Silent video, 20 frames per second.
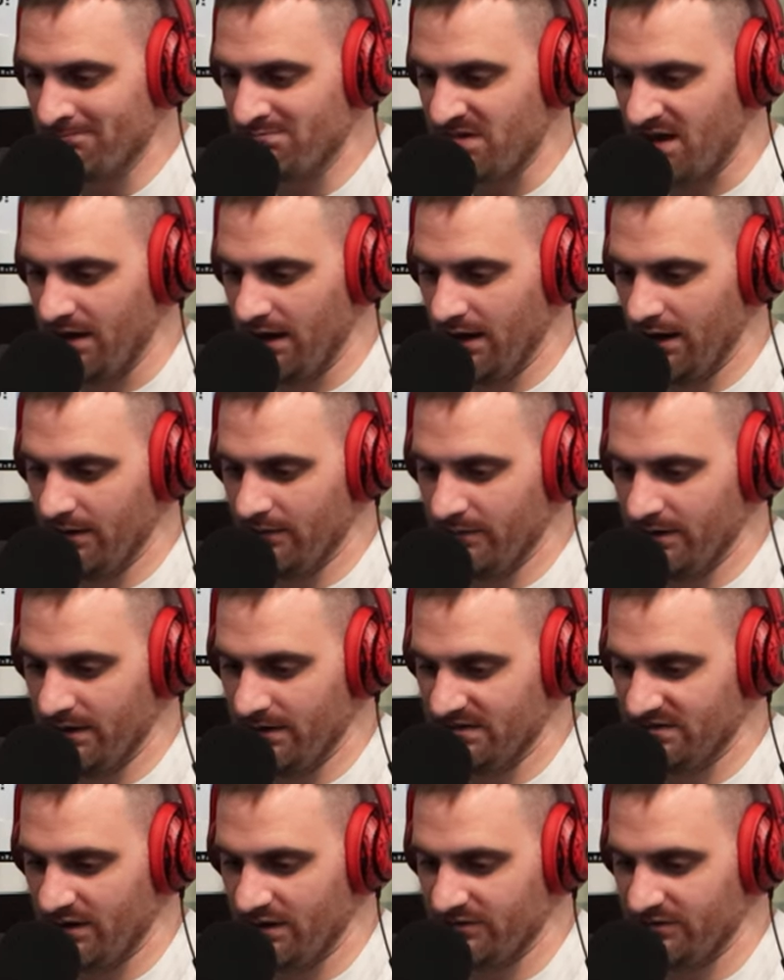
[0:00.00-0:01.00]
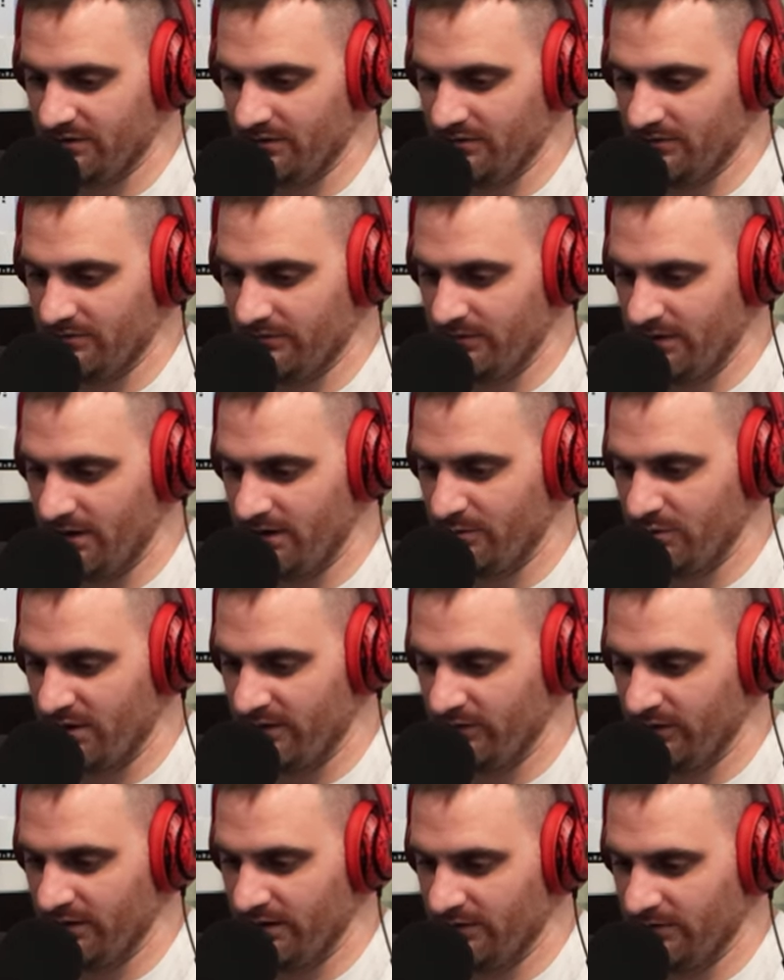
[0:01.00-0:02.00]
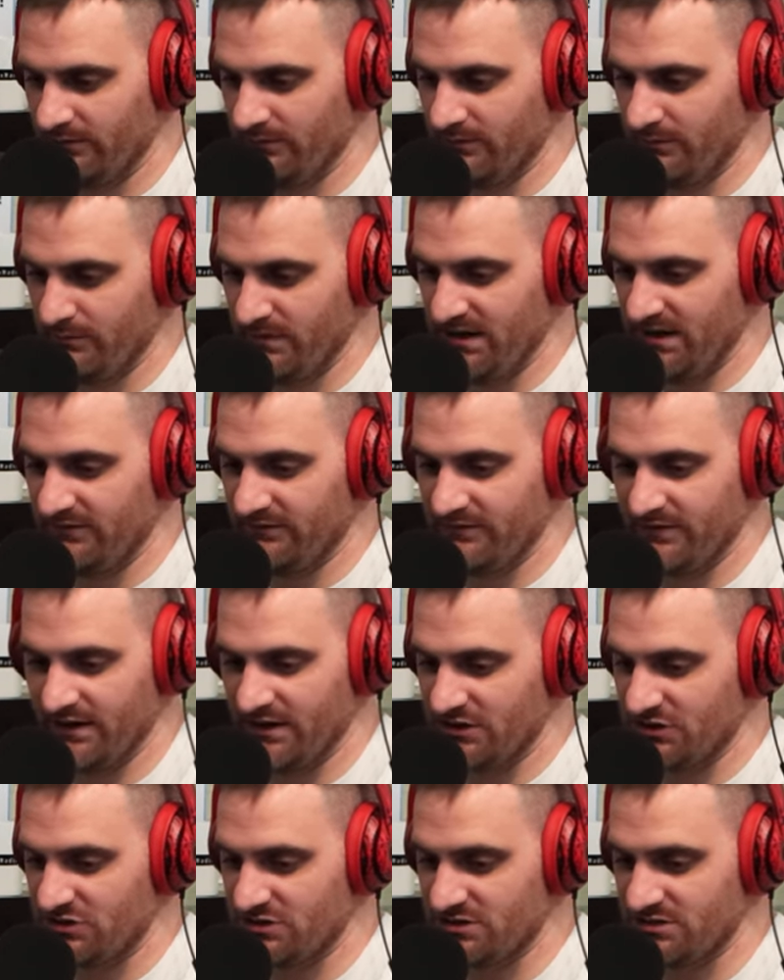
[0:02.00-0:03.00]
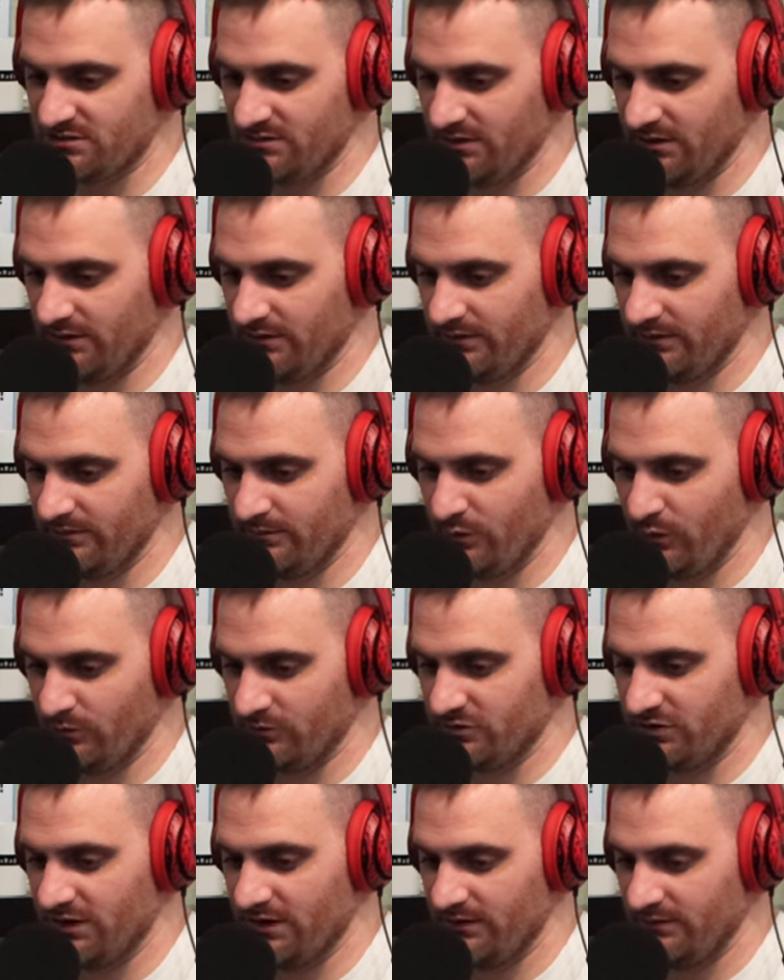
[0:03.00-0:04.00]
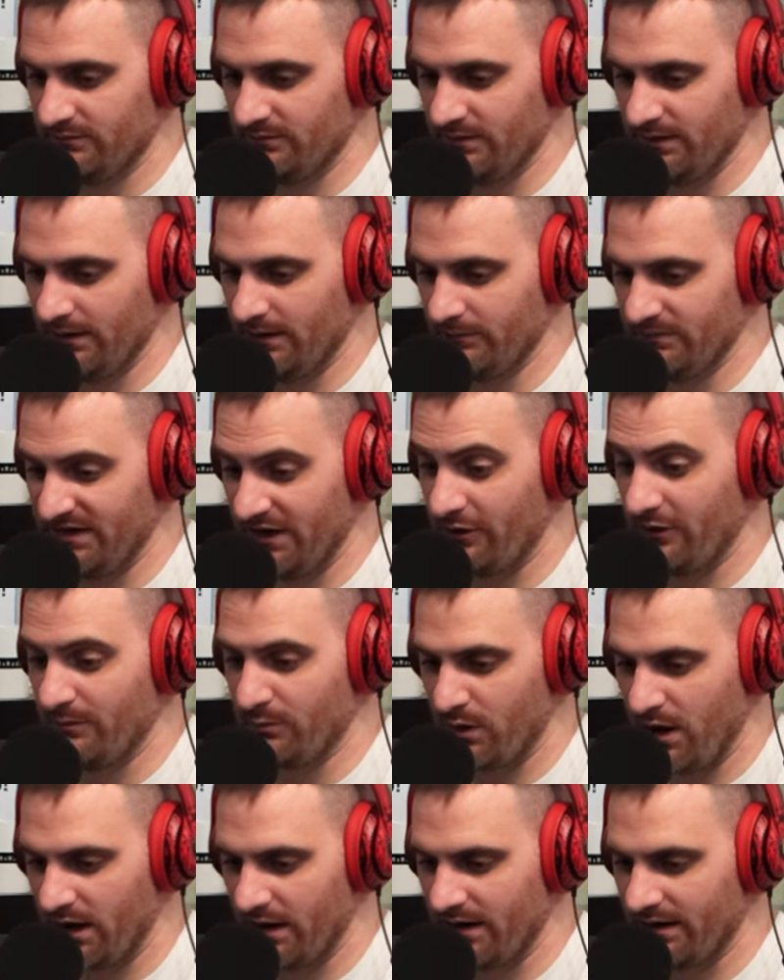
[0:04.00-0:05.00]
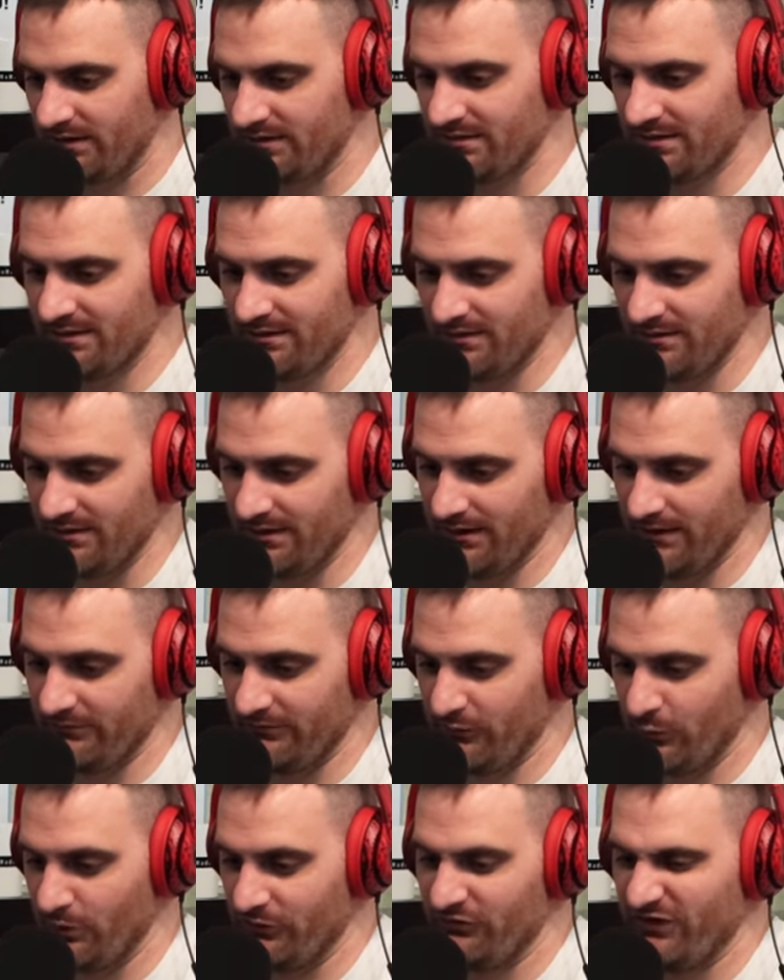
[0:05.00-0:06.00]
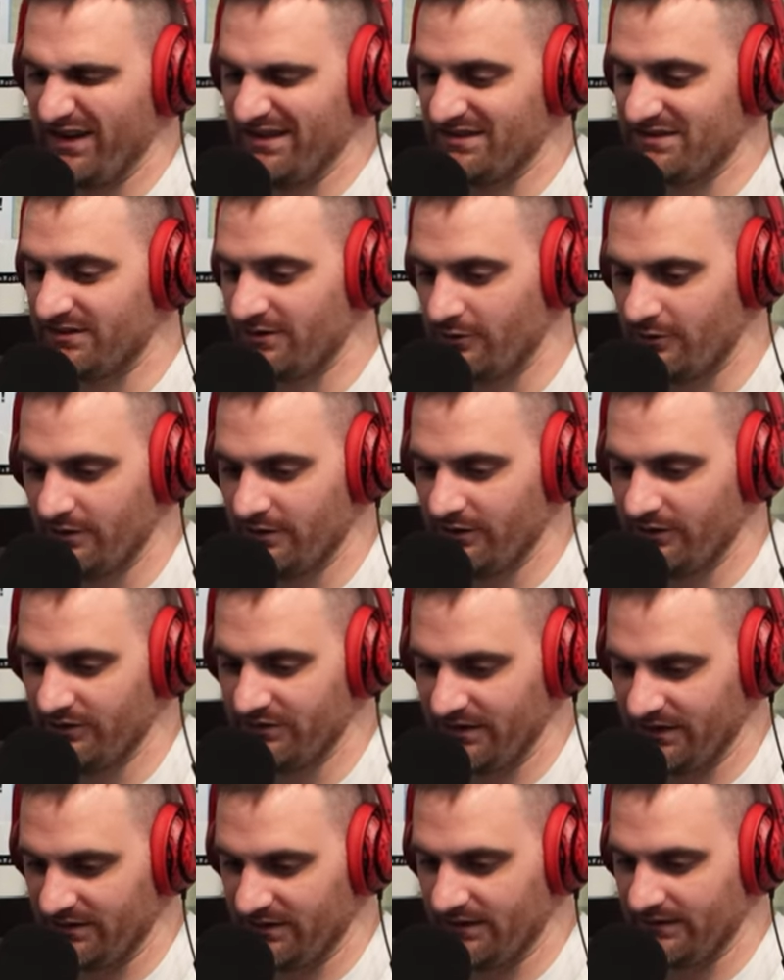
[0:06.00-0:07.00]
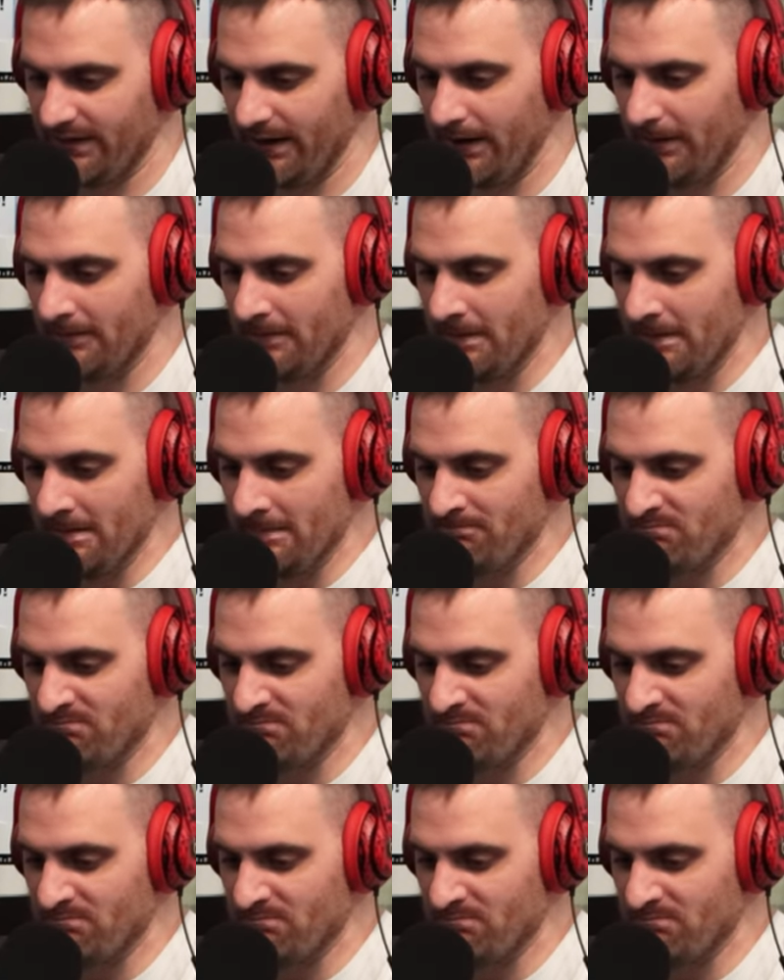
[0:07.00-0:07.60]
Um, it's also very prevalent in meat, fish, you know, poultry, um, dairy products, uh, fortified cereals, things like that.